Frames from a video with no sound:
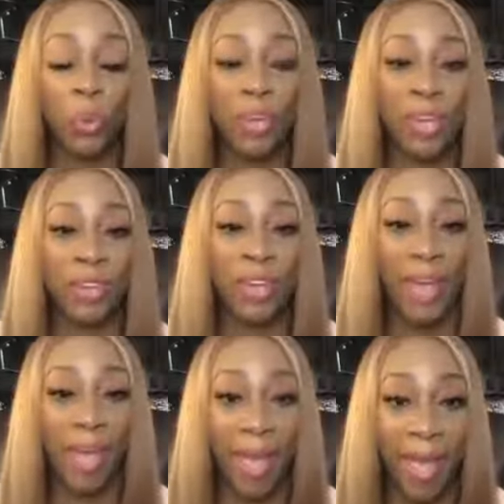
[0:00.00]
even
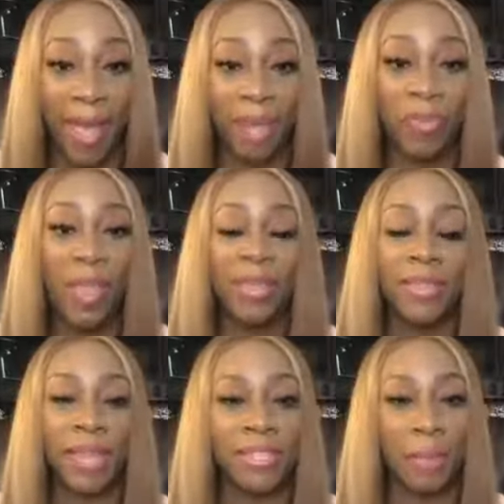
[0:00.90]
have that
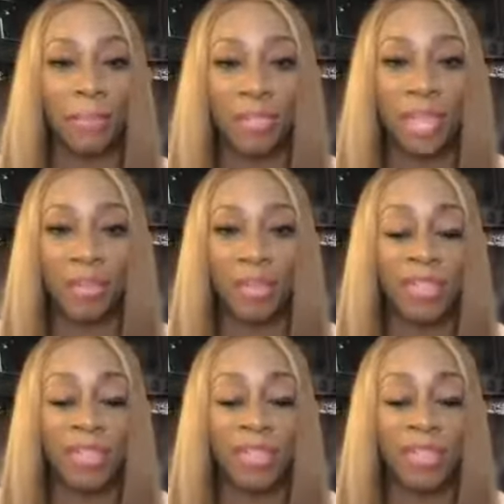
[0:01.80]
type of savings.